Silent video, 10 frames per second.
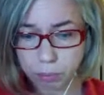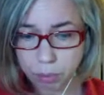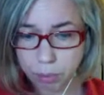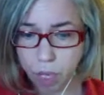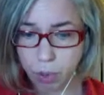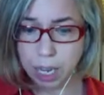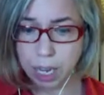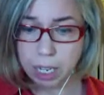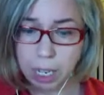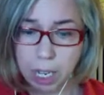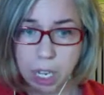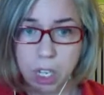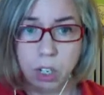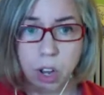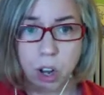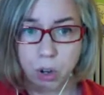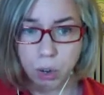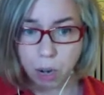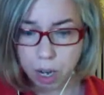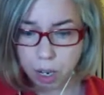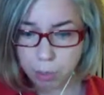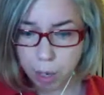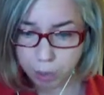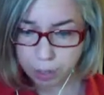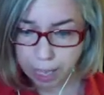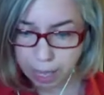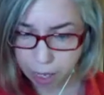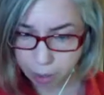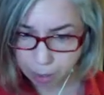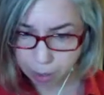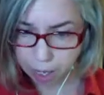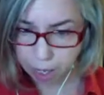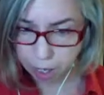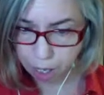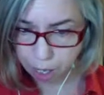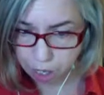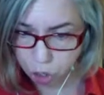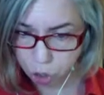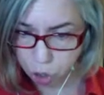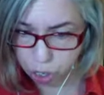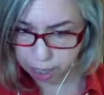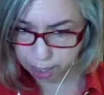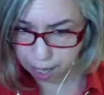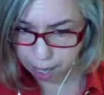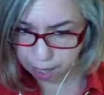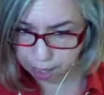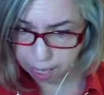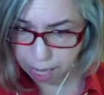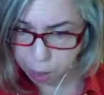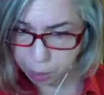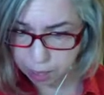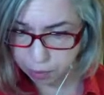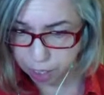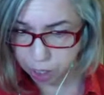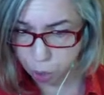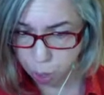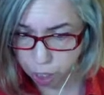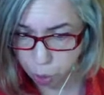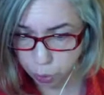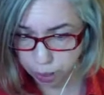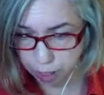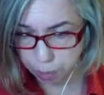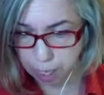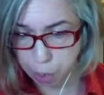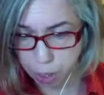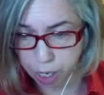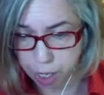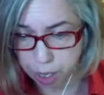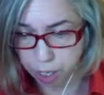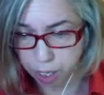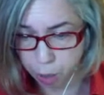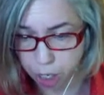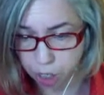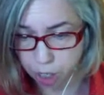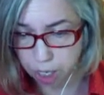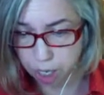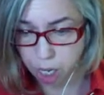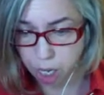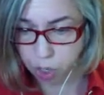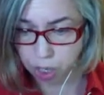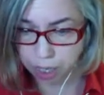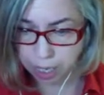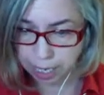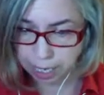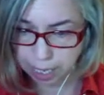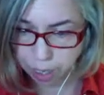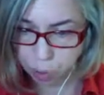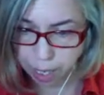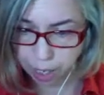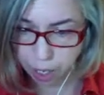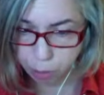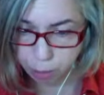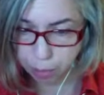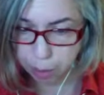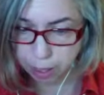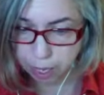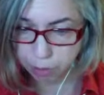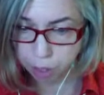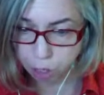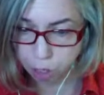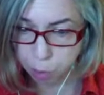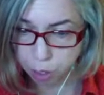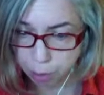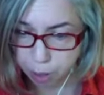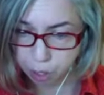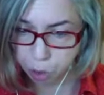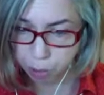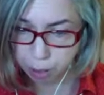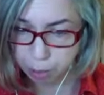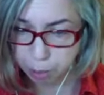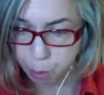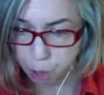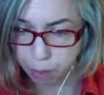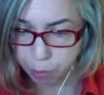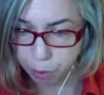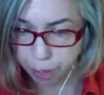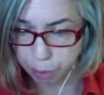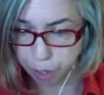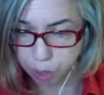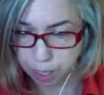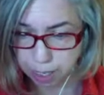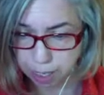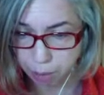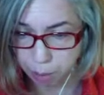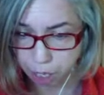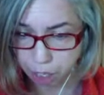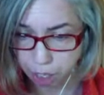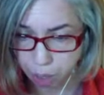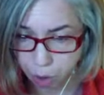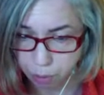Okay, so hopefully that helps there. All right, Joy says, how specific does your one goal need to be? I'm working on a theater production, so I tend to need to rely on other people, and have larger, more nebulous goal may be more helpful than producing a single project goal.